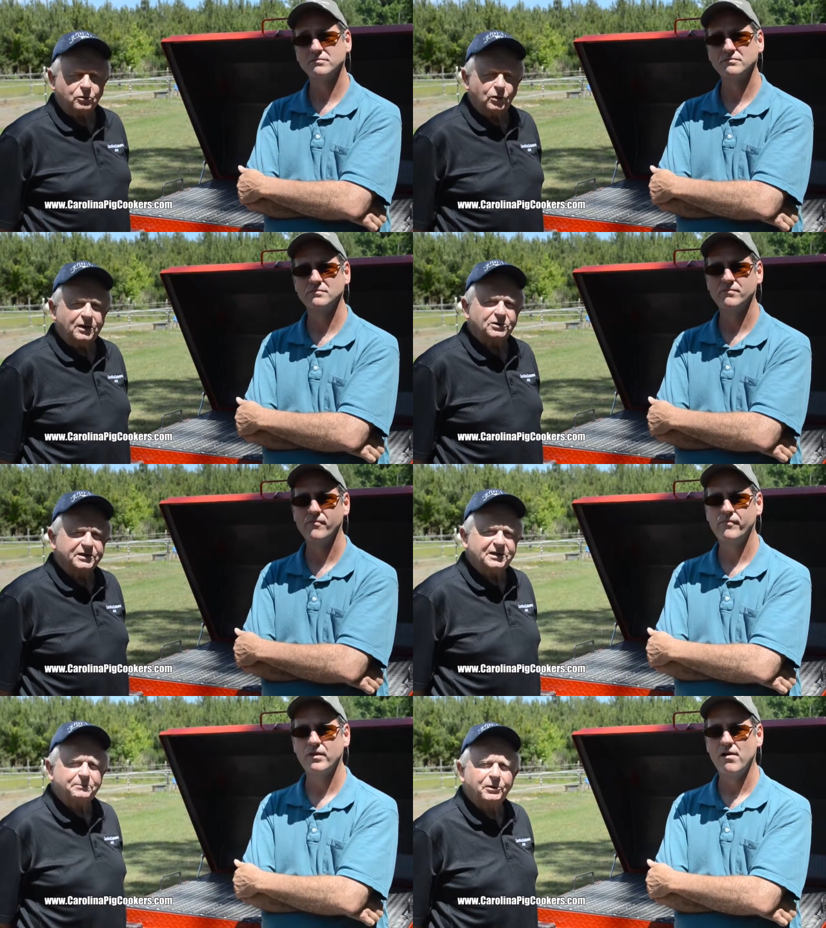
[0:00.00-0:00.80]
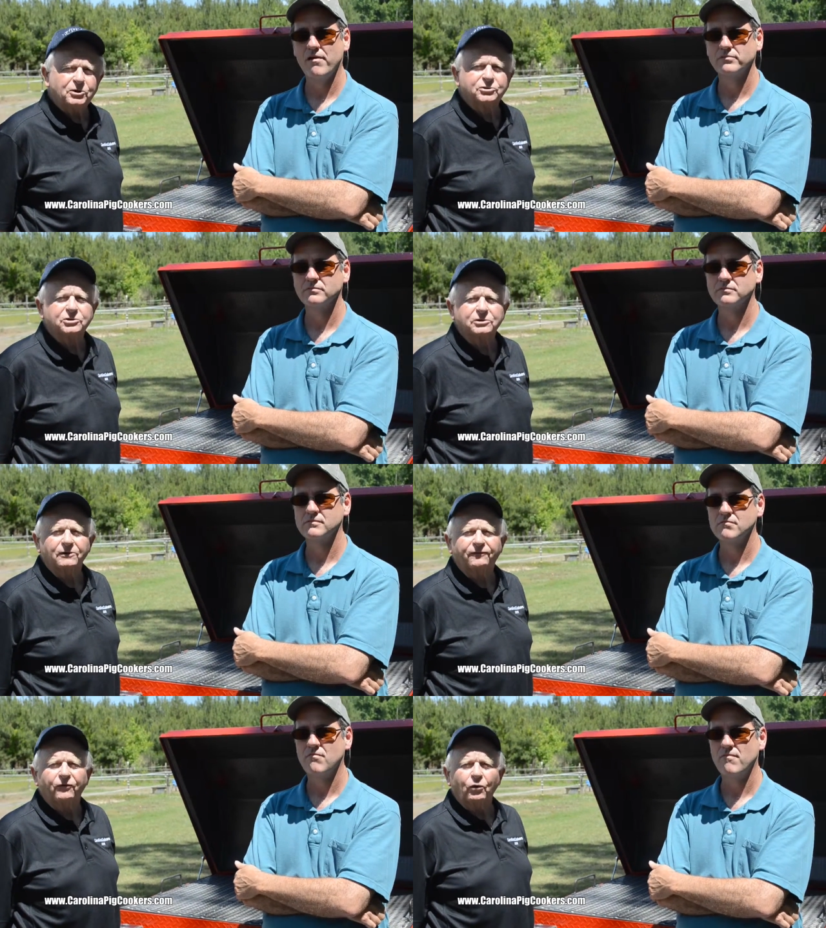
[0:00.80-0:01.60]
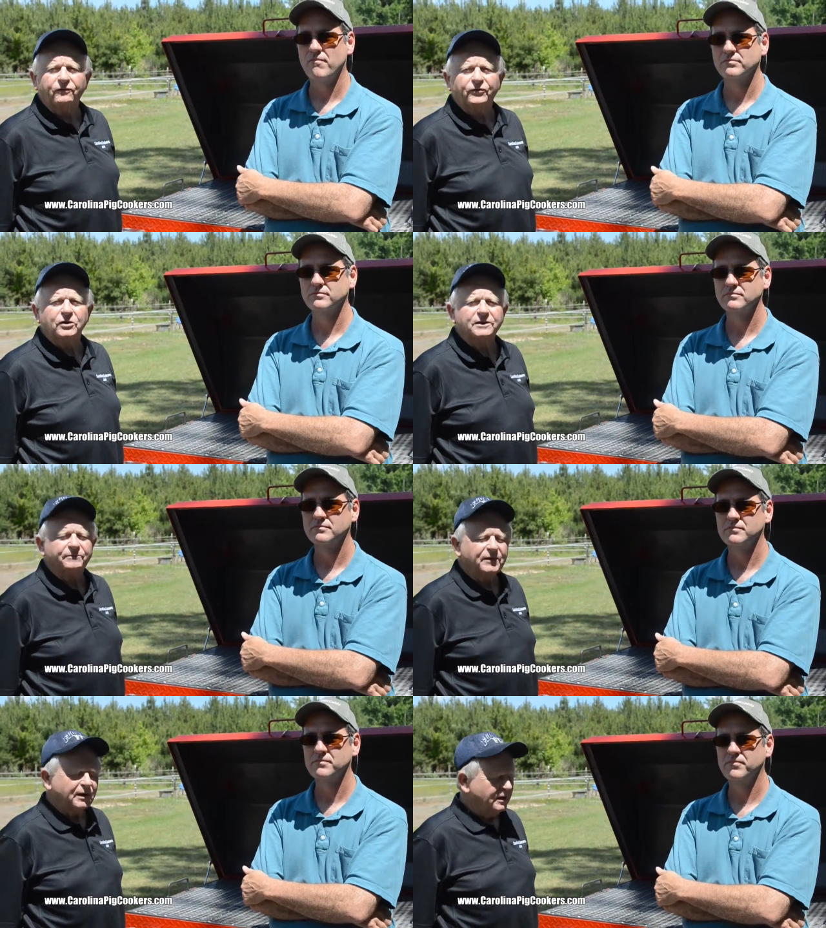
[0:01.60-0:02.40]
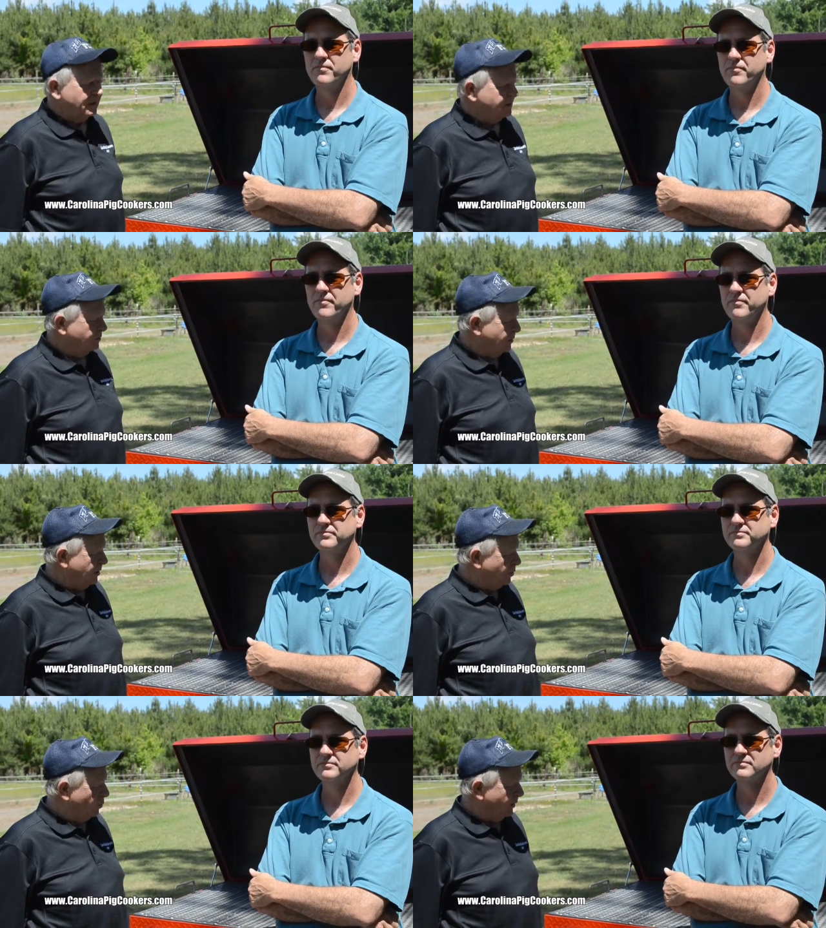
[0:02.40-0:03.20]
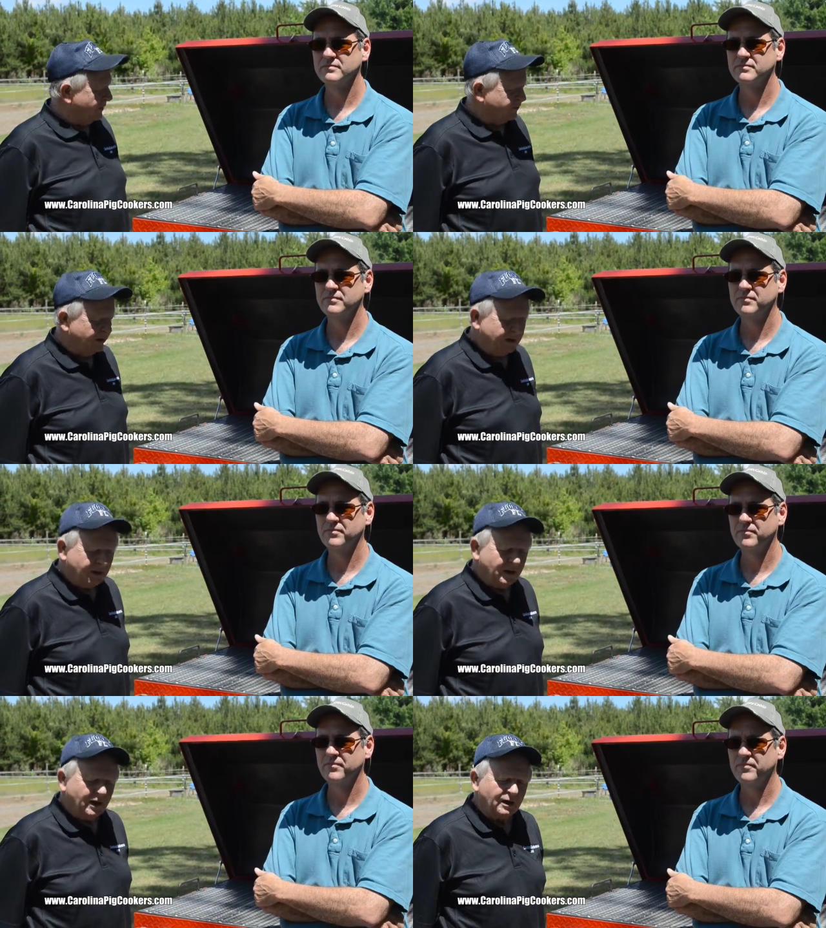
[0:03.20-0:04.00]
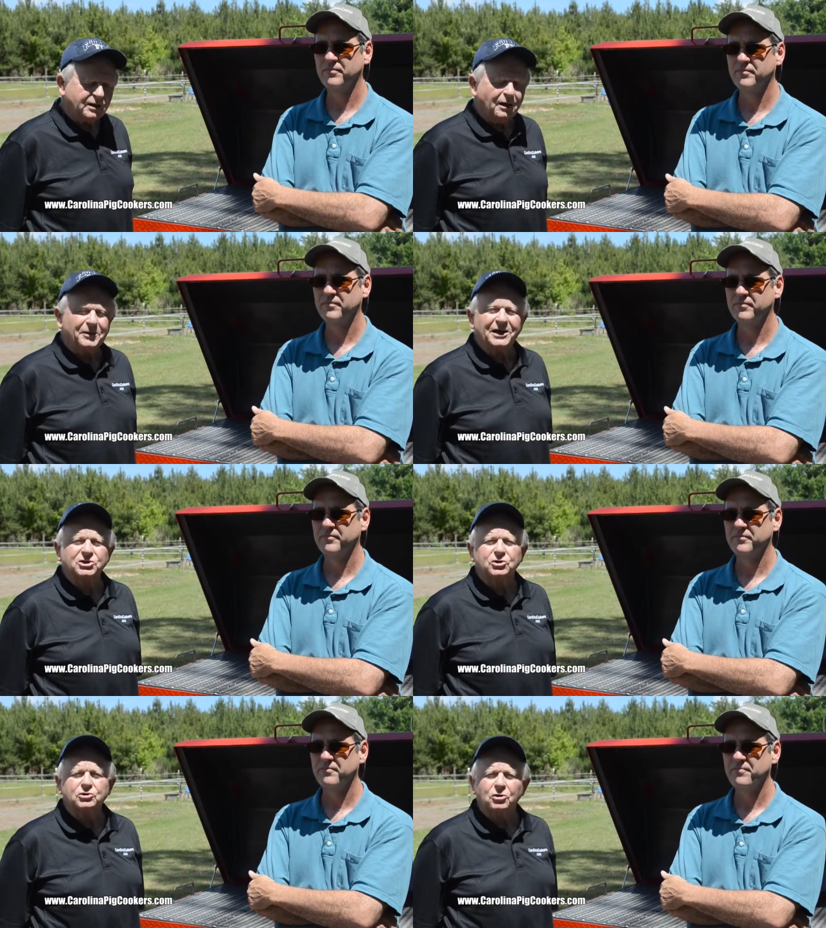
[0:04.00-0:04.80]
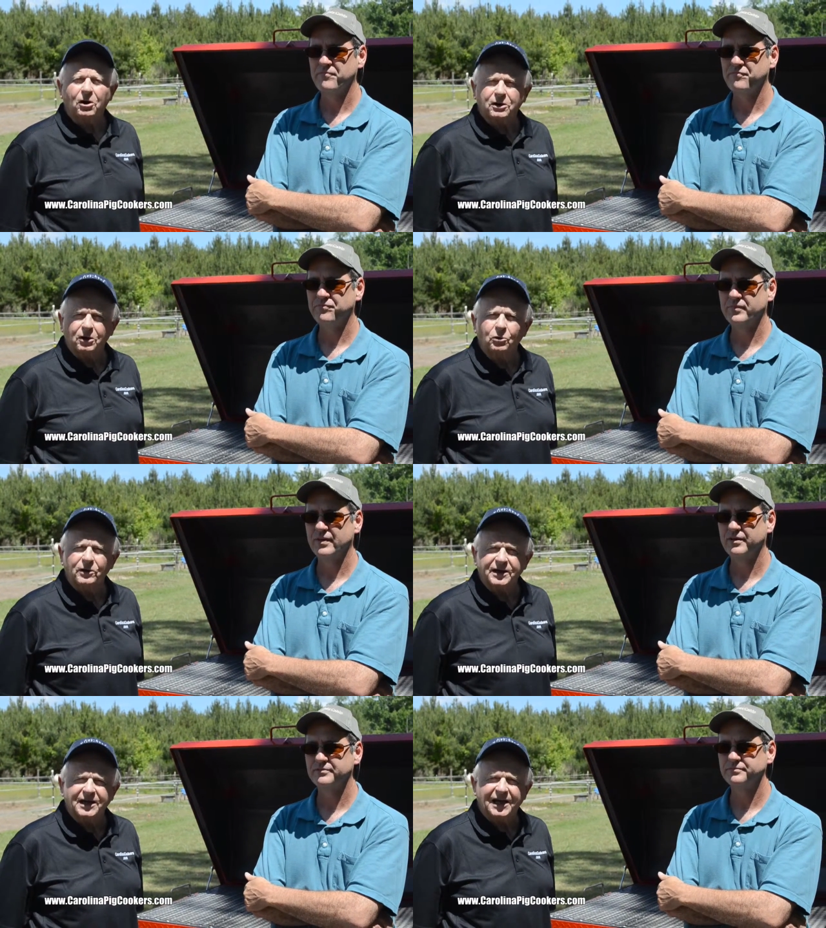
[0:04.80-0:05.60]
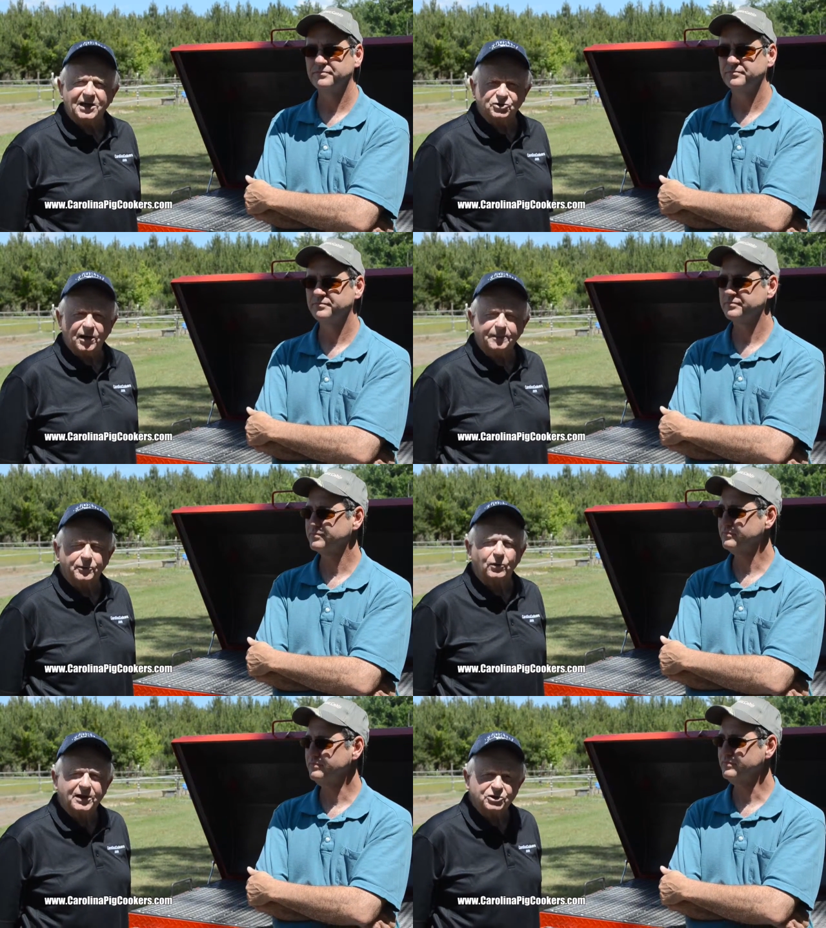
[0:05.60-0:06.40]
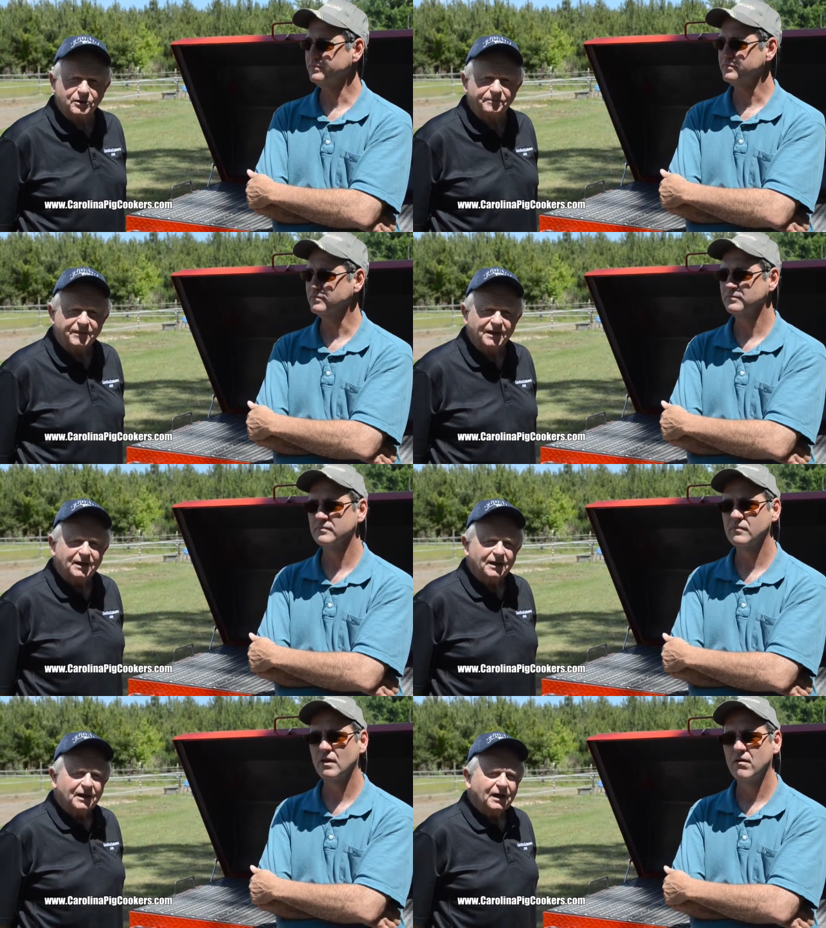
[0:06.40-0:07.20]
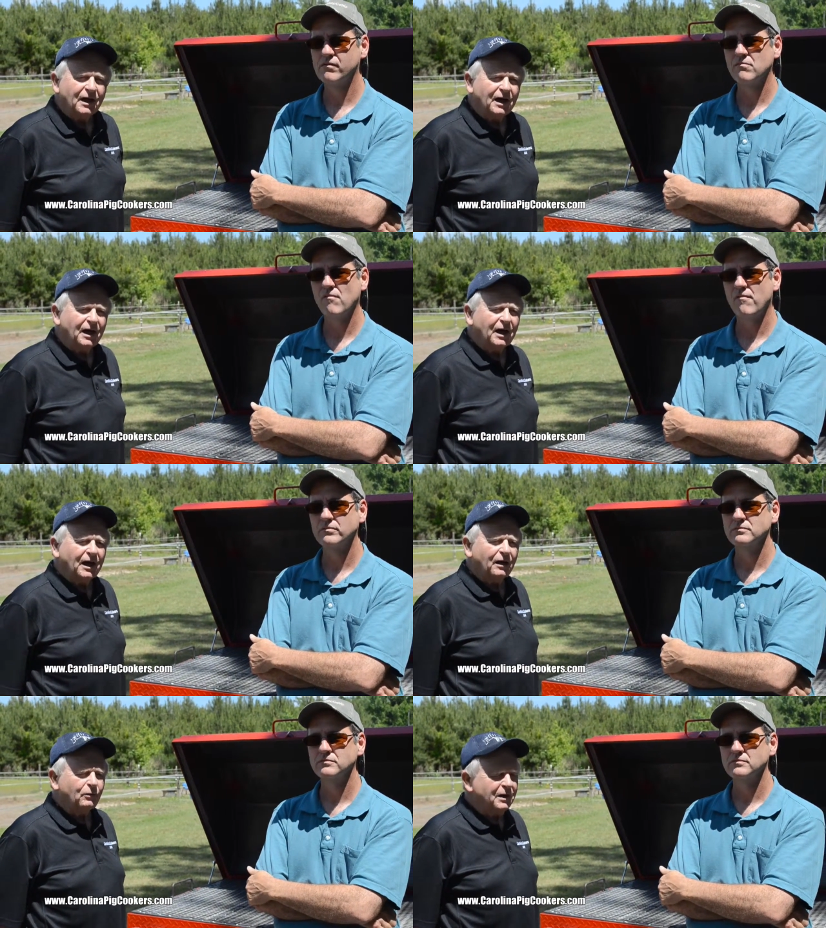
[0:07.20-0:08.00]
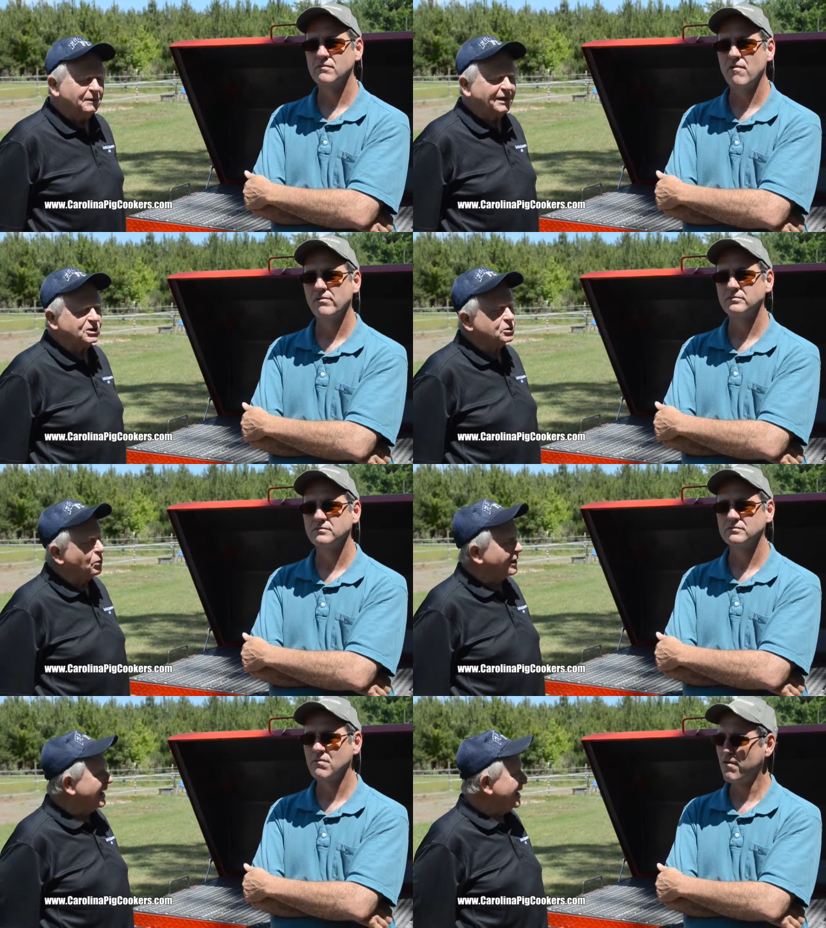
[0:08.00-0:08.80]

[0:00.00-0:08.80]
Speaker 1: grills. He purchased the 4-foot grill with the combination charcoal and gas operation. William, I just want to